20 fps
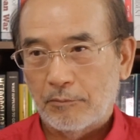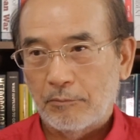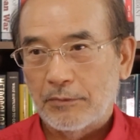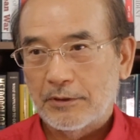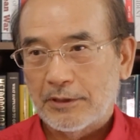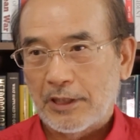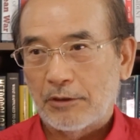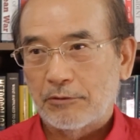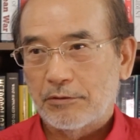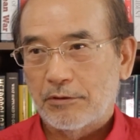
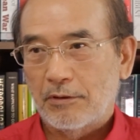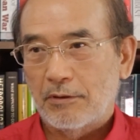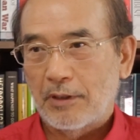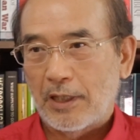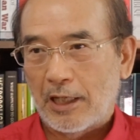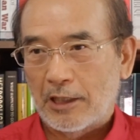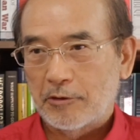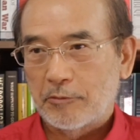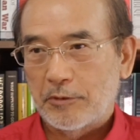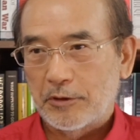
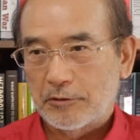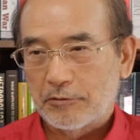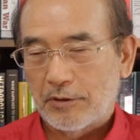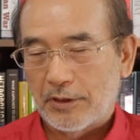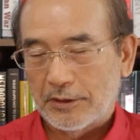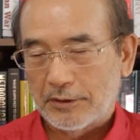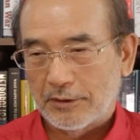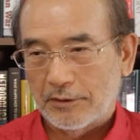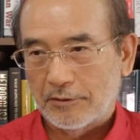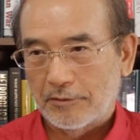central
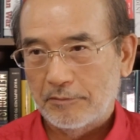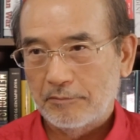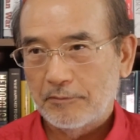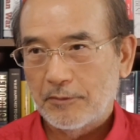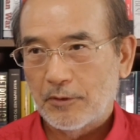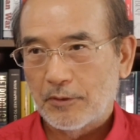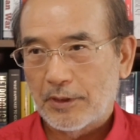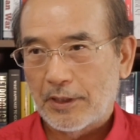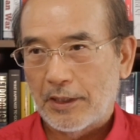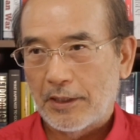administration.
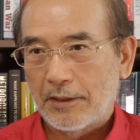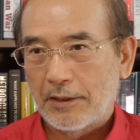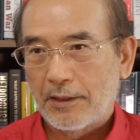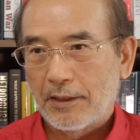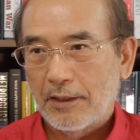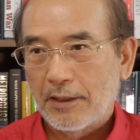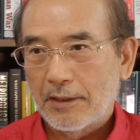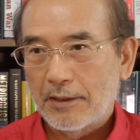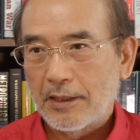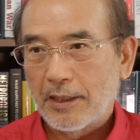Okay.
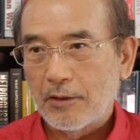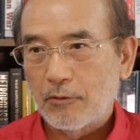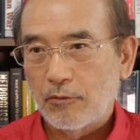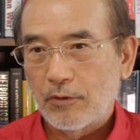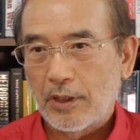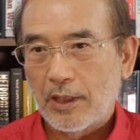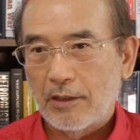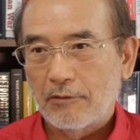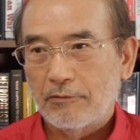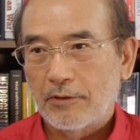Then
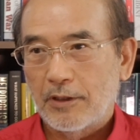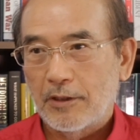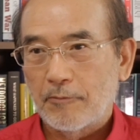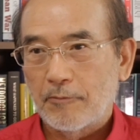we have